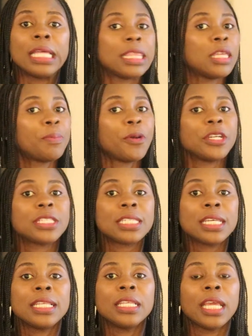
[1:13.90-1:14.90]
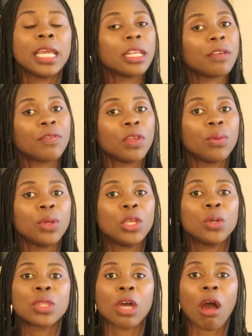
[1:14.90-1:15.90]
the person interviewing
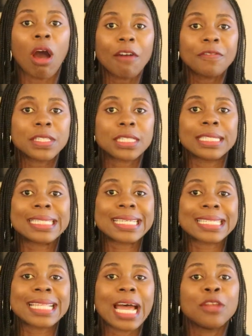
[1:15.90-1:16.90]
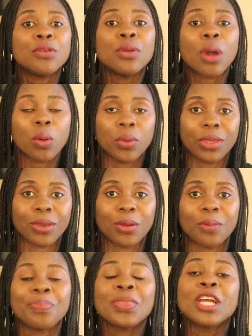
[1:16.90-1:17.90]
you, the officer, does not know
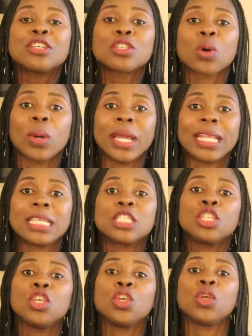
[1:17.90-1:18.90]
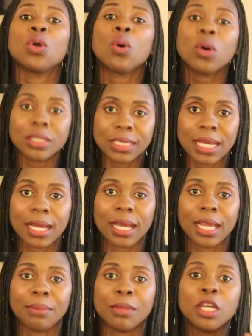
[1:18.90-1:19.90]
you. So it is your
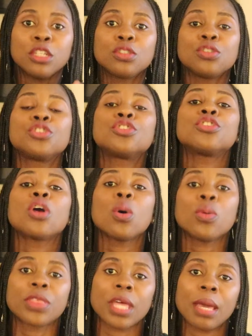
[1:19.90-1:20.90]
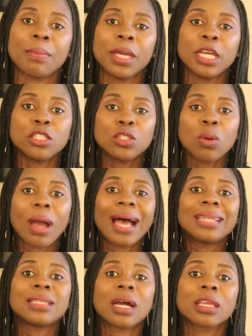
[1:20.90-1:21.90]
time to show them, to
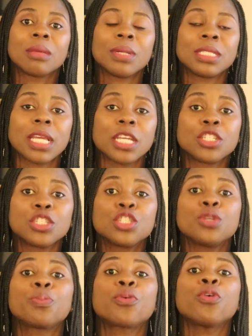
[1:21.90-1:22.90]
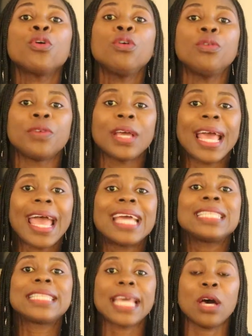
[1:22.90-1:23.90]
add documentation, to prove
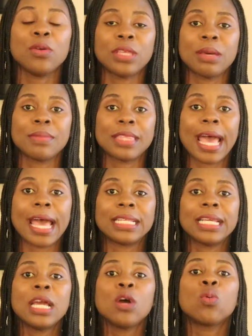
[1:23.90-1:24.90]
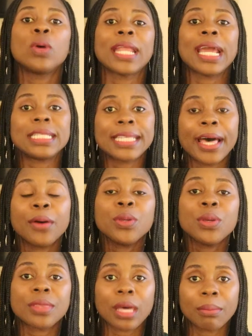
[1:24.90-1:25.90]
and tell them that when I tell
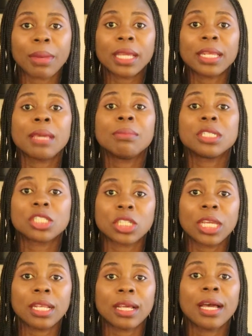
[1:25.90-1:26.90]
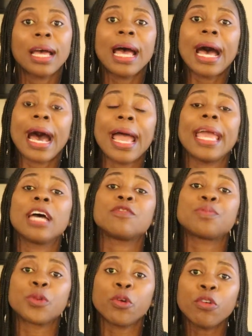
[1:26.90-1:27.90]
you that my name is Sheila, I
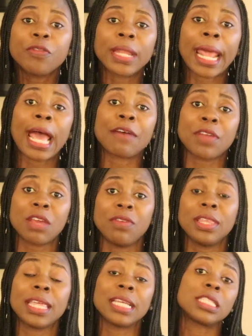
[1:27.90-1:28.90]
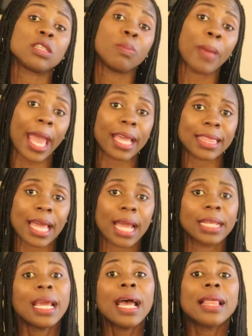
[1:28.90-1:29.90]
have proof and I have everything to back
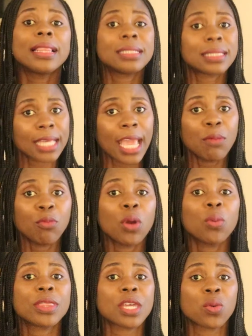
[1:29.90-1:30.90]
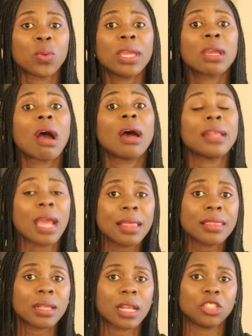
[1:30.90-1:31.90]
that. The same way with the green card
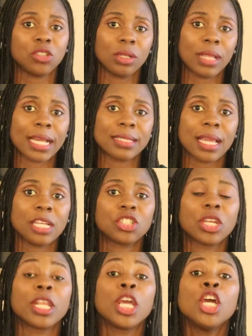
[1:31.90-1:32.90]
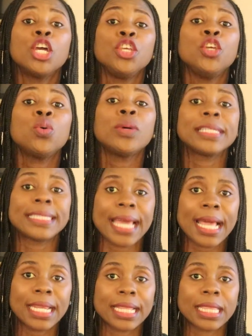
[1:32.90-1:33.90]
and the naturalization, you were
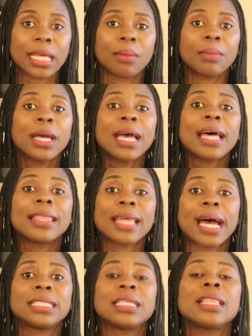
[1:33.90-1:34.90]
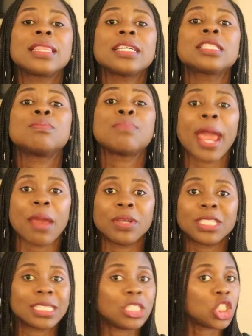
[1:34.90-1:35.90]
telling them that this
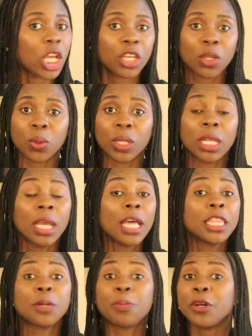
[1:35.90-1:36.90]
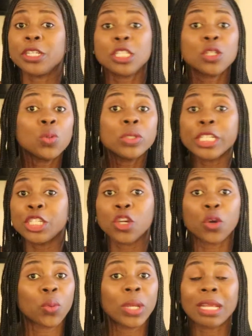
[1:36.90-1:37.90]
marriage is genuine. The person who did
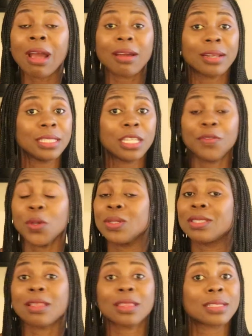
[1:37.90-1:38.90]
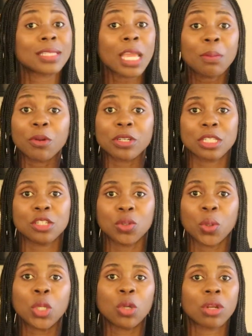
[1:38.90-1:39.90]
your green card interview is not the same person
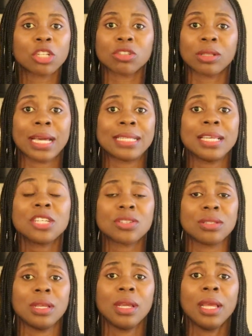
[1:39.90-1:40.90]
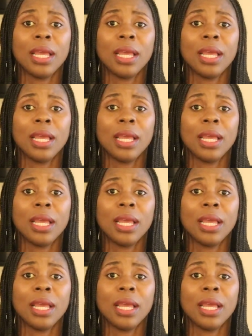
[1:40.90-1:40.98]
doing your naturalization